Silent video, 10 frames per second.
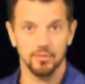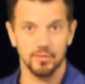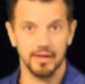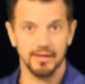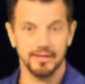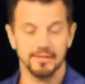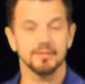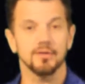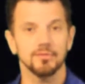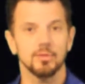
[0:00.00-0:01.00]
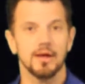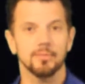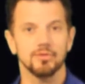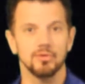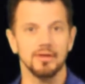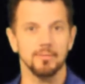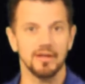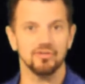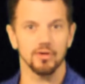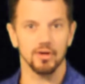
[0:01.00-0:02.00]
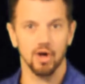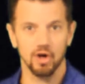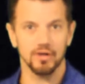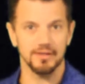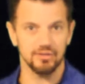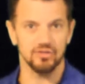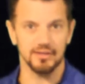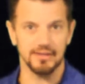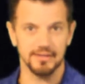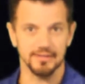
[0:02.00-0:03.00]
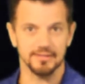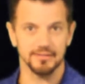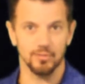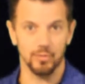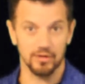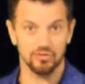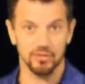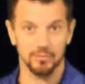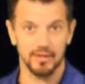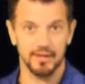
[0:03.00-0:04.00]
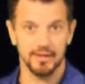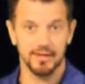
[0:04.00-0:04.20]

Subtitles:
Okay? It's also an opportunity to make sure our car condition is where it should be.